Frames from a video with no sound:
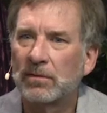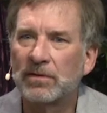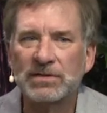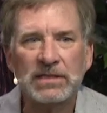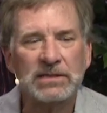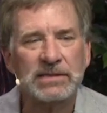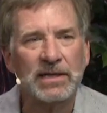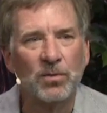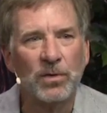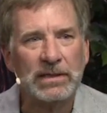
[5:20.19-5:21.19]
There's things
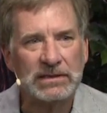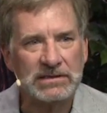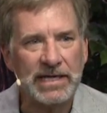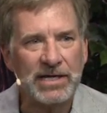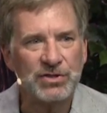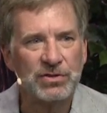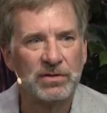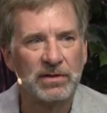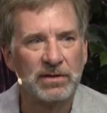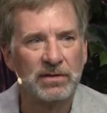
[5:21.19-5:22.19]
like
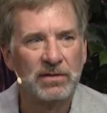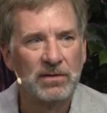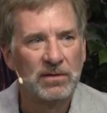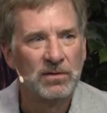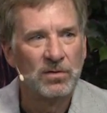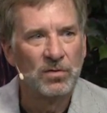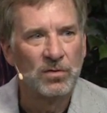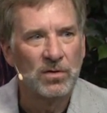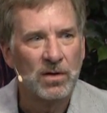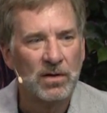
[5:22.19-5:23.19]
realization and
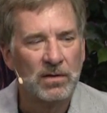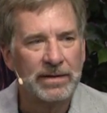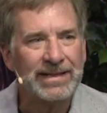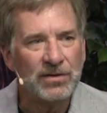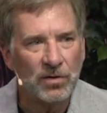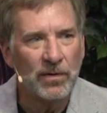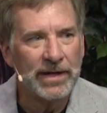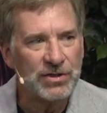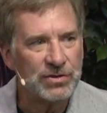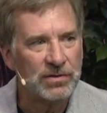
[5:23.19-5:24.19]

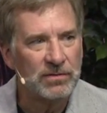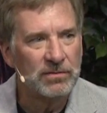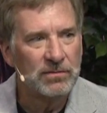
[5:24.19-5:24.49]
integration.